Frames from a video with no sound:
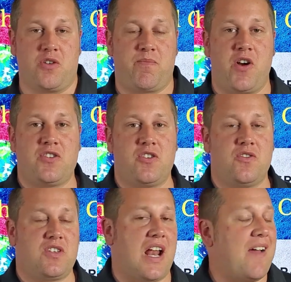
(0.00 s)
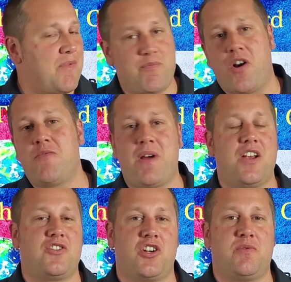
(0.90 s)
The person who said, I've been burned by
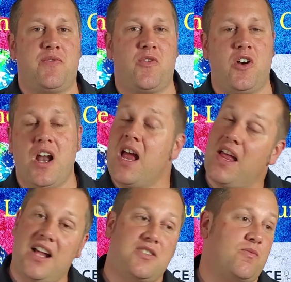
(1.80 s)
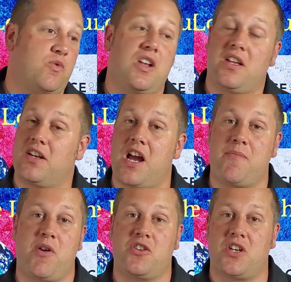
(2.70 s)
a church before, that's really the kind
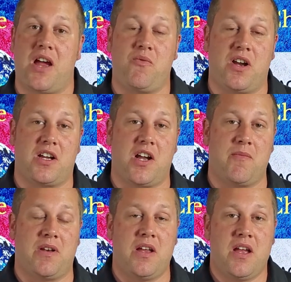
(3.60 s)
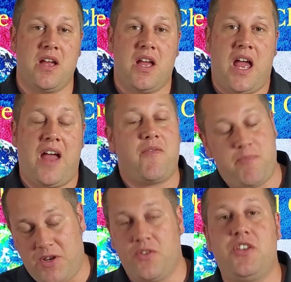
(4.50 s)
of person I want to come and have
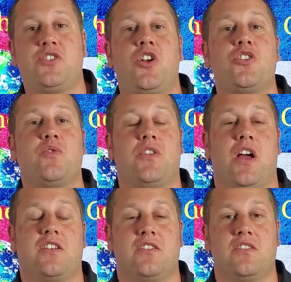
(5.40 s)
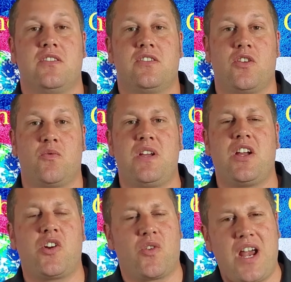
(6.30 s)
build this church with us, and so that we
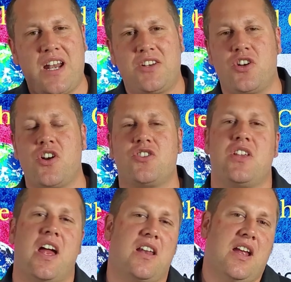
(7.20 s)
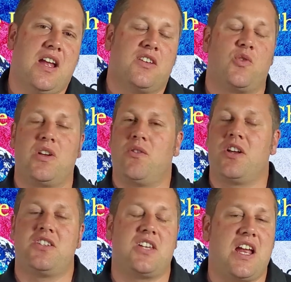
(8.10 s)
can create a church that's really,
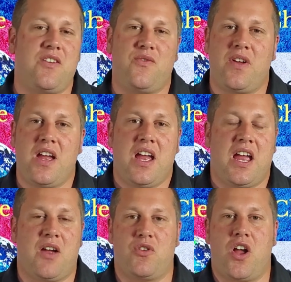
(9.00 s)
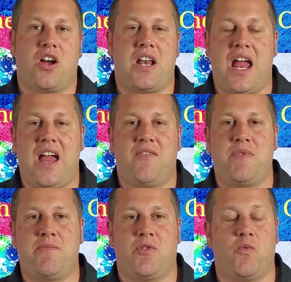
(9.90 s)
really safe, and we're not going to have
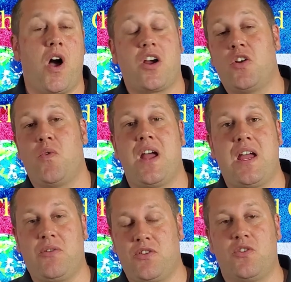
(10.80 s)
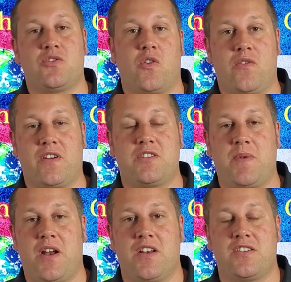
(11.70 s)
people walking away with those sort of
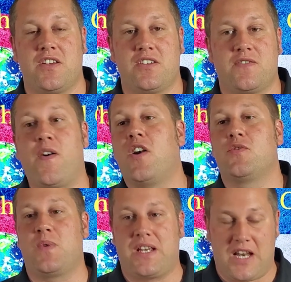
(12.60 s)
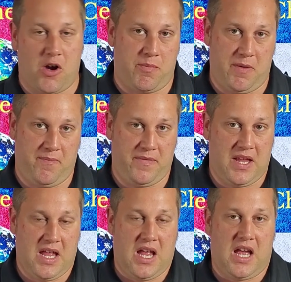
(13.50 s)
experiences as far as we can help it.
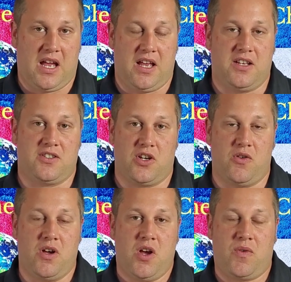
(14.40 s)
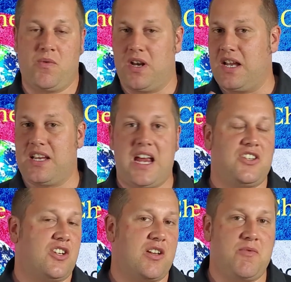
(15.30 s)
And so we want to
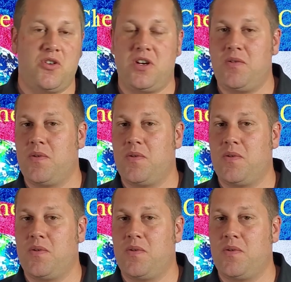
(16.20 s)
engage the community.